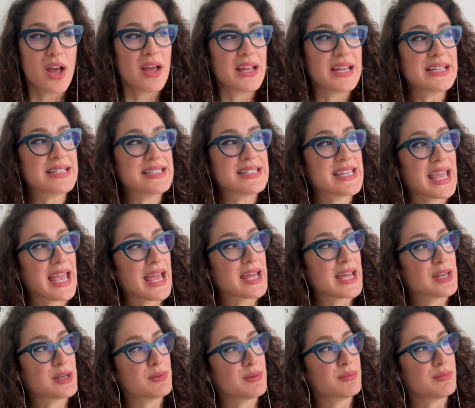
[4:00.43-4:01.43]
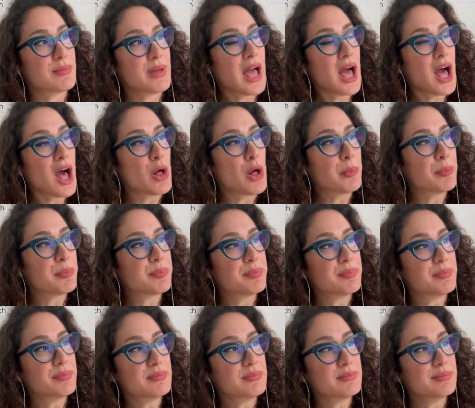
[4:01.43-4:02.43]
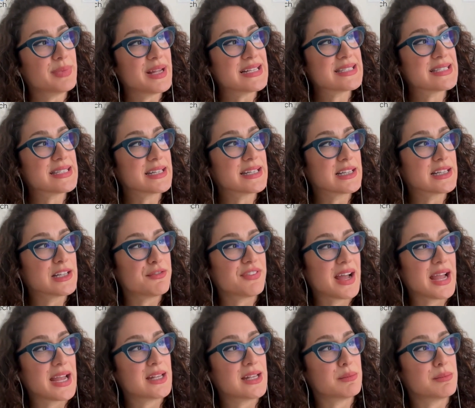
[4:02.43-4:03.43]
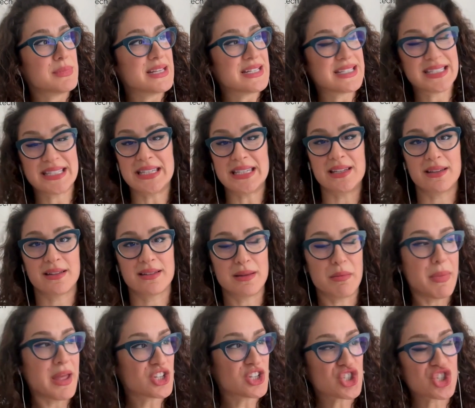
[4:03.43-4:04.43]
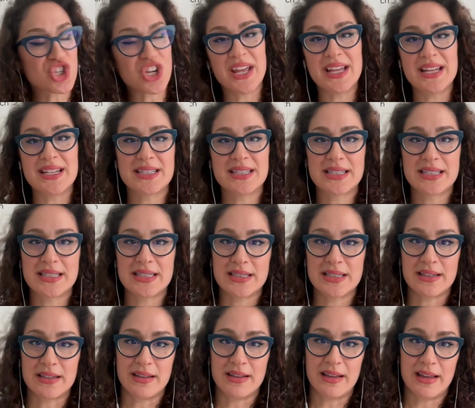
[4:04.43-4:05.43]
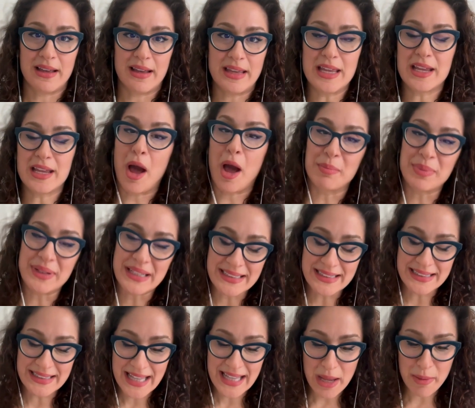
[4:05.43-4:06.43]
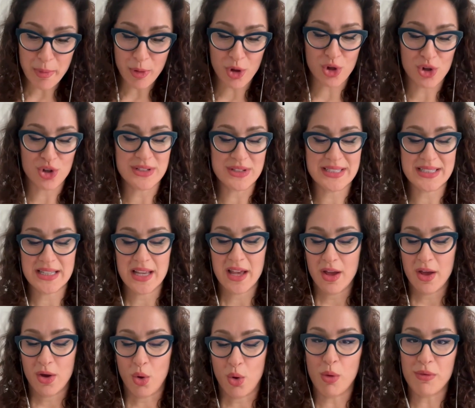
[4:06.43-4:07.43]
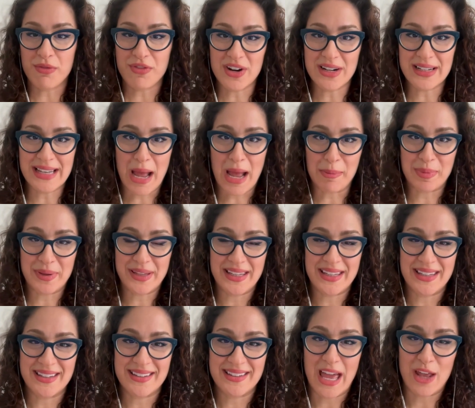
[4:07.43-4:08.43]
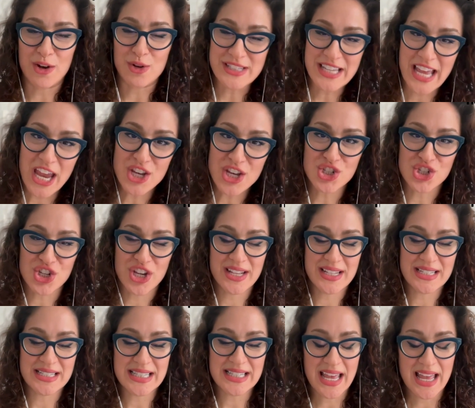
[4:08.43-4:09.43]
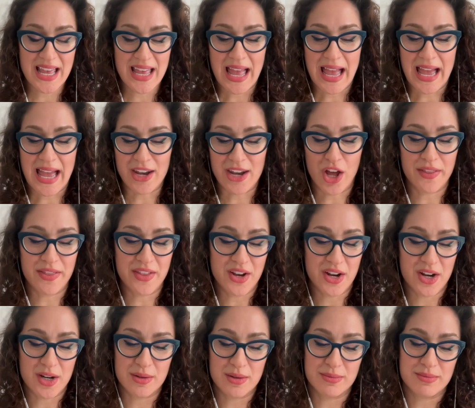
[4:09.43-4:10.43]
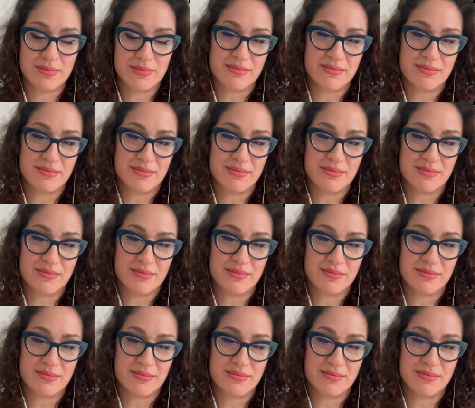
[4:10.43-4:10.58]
It can help basically find missing dimensions, incomplete labels, overlapping annotations, and other